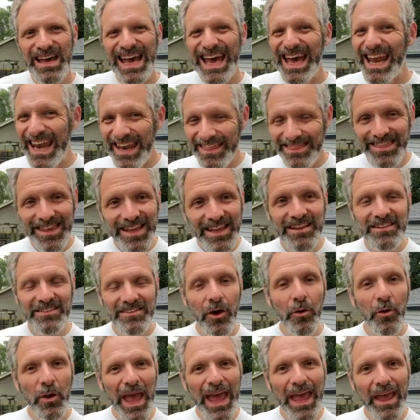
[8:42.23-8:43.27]
And I think it's
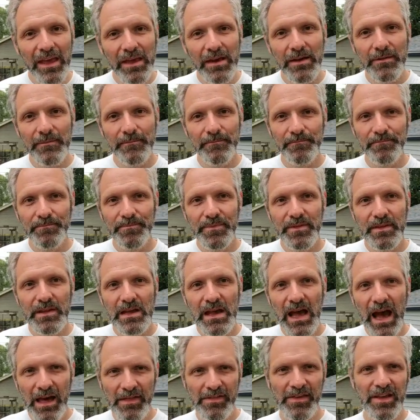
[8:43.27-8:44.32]
okay.
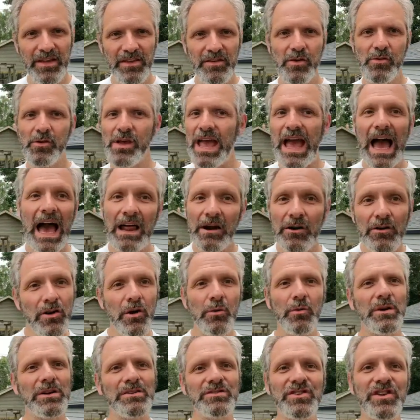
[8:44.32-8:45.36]
I don't know
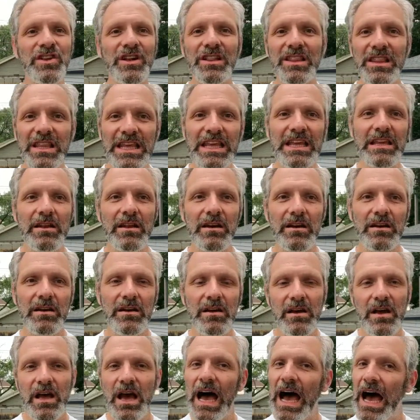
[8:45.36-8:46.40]
where it's going to lead.
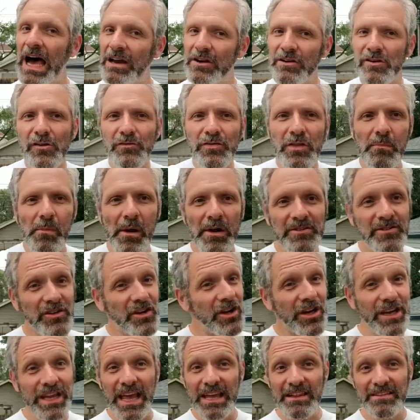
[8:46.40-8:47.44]
I don't know if the Bucks are
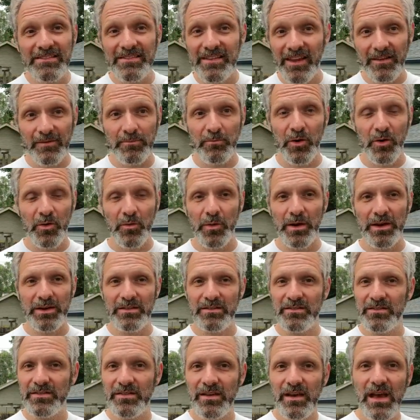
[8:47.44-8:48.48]
going to get 6 more
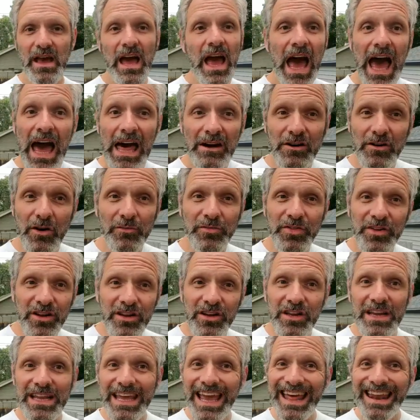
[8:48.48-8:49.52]
wins. I don't know if they're
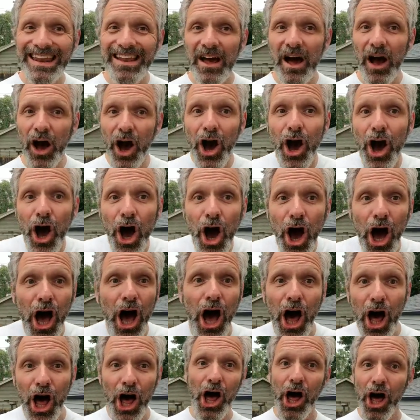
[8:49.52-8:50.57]
going to get
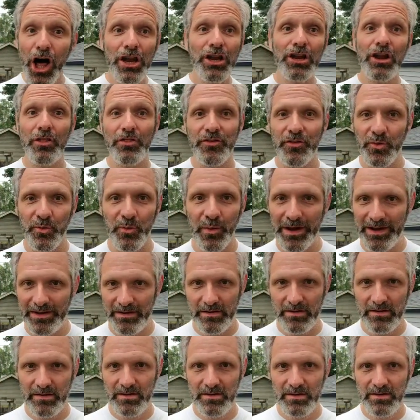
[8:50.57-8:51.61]
another win.
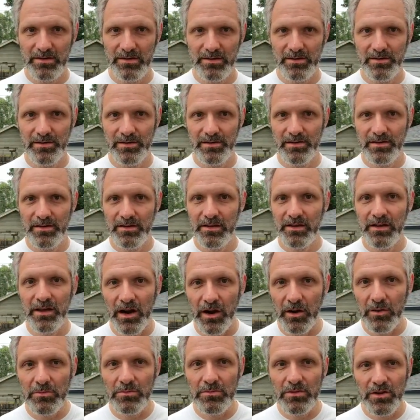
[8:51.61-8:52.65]

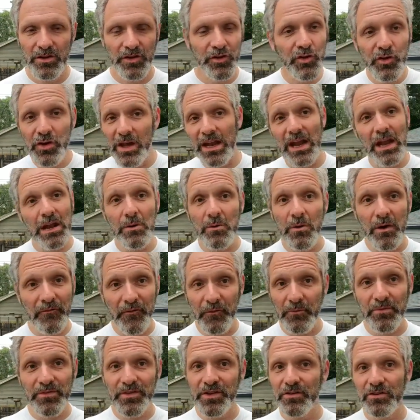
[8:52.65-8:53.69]
You can get anywhere
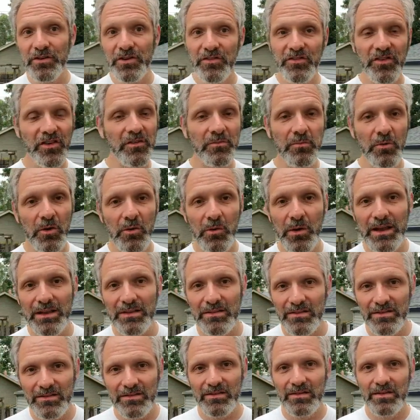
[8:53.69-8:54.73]
from 0 to 6 more
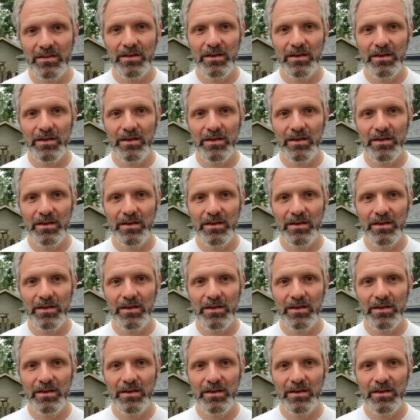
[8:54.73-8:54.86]
wins.